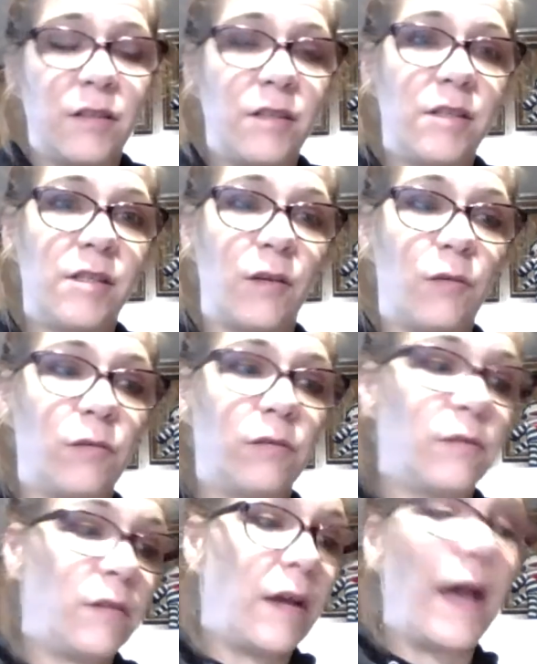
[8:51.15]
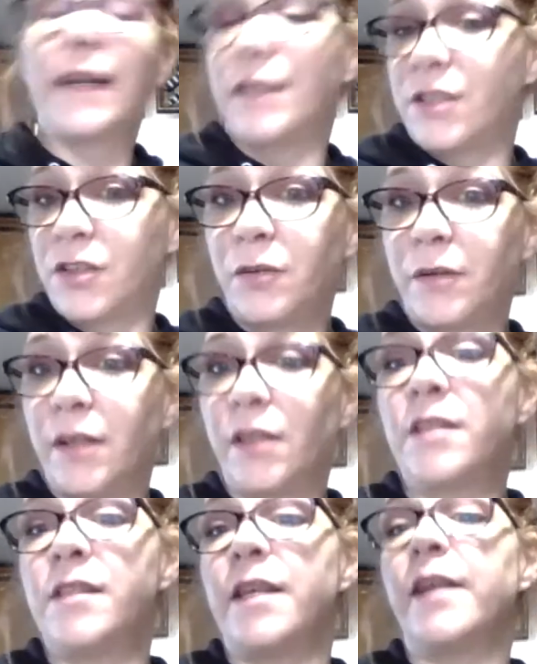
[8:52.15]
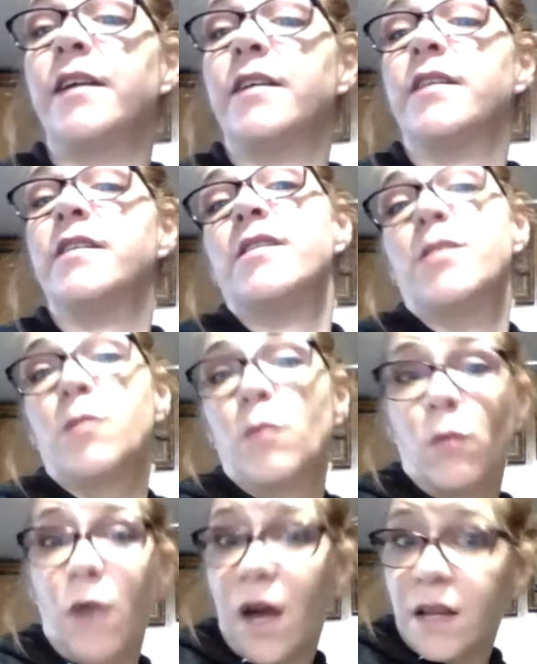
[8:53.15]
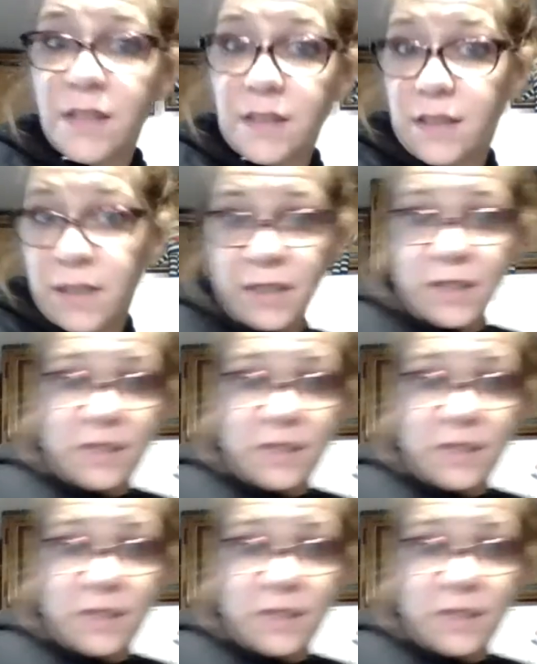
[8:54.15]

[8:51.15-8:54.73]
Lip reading: So I can show you what it looks like because Juan didn't eat